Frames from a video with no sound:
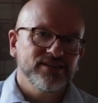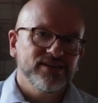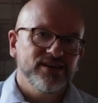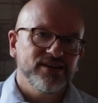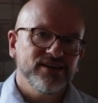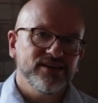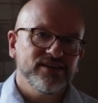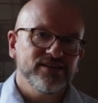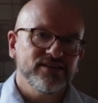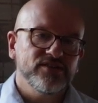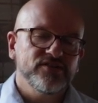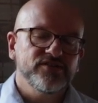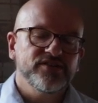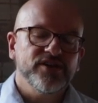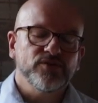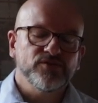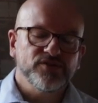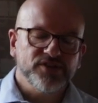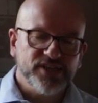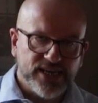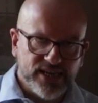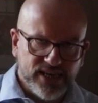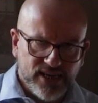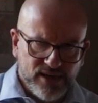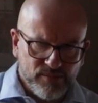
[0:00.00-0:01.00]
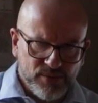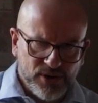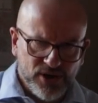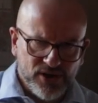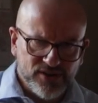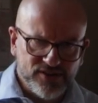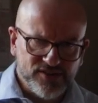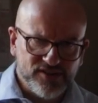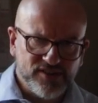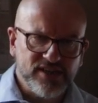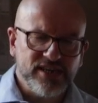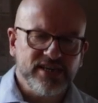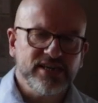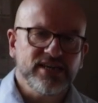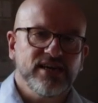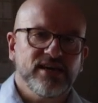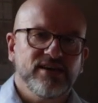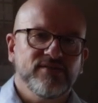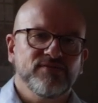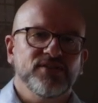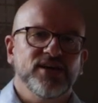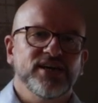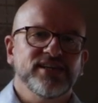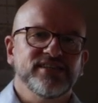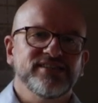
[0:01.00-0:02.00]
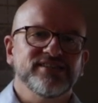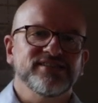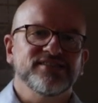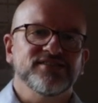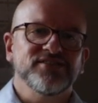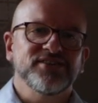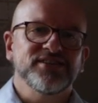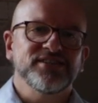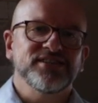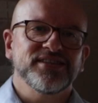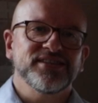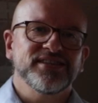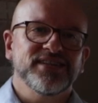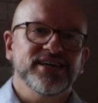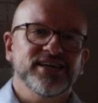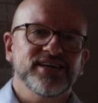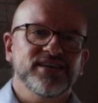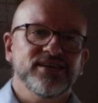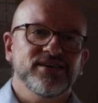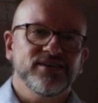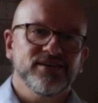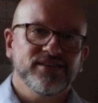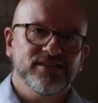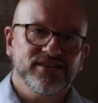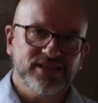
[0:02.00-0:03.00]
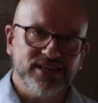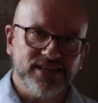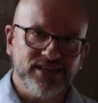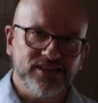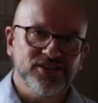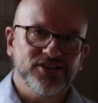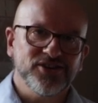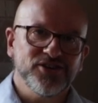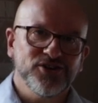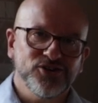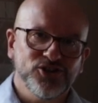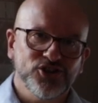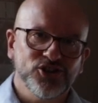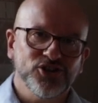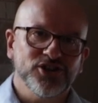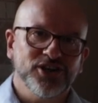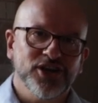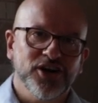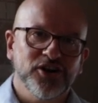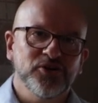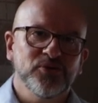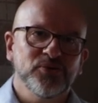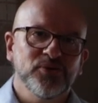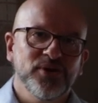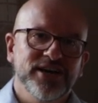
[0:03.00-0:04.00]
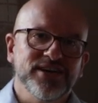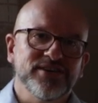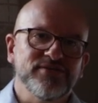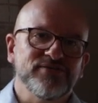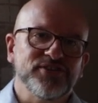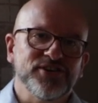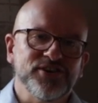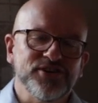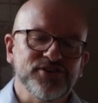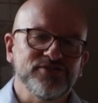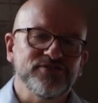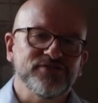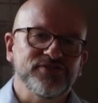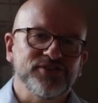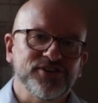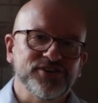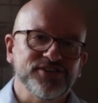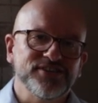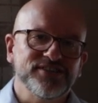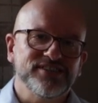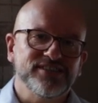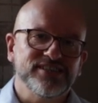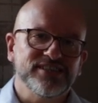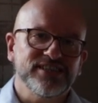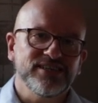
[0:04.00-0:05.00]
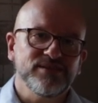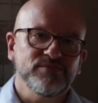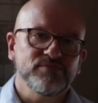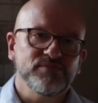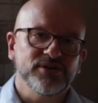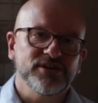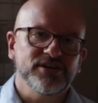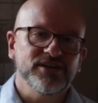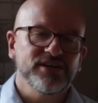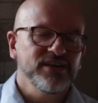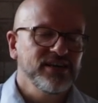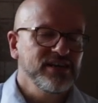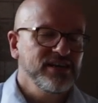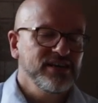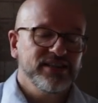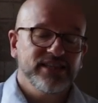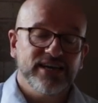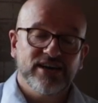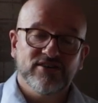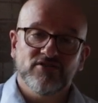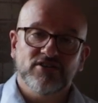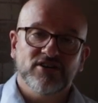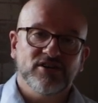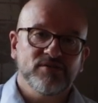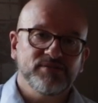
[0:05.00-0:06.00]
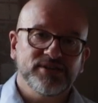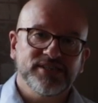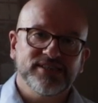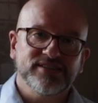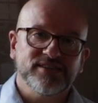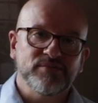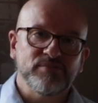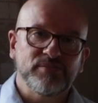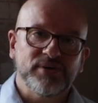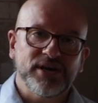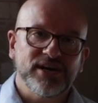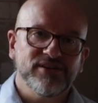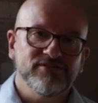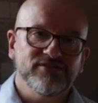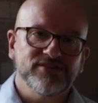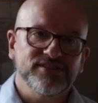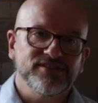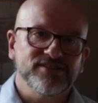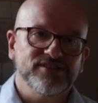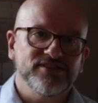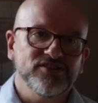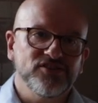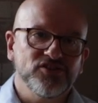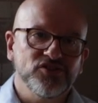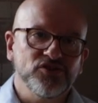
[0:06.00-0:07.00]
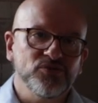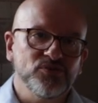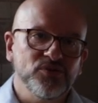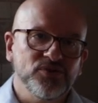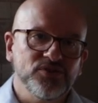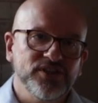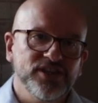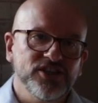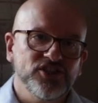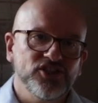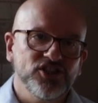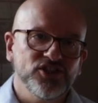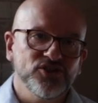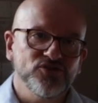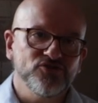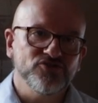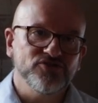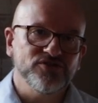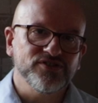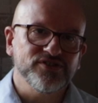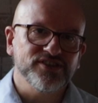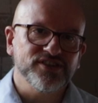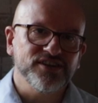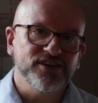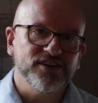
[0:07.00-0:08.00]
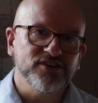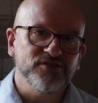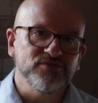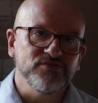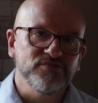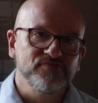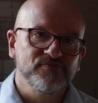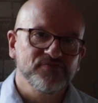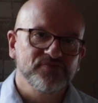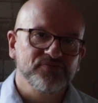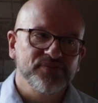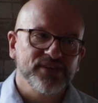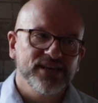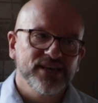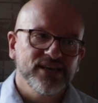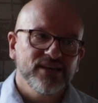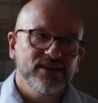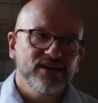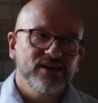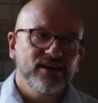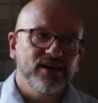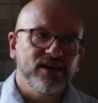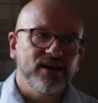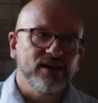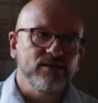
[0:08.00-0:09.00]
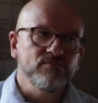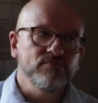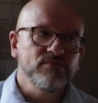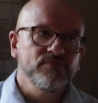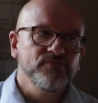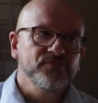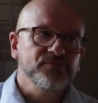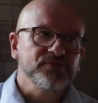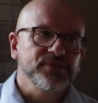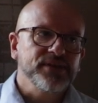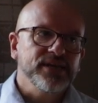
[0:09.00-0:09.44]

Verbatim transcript: uh, don't take it personally if they decide that they think that you should go away for university, but there are going to be some parents that do want their children to go. Um,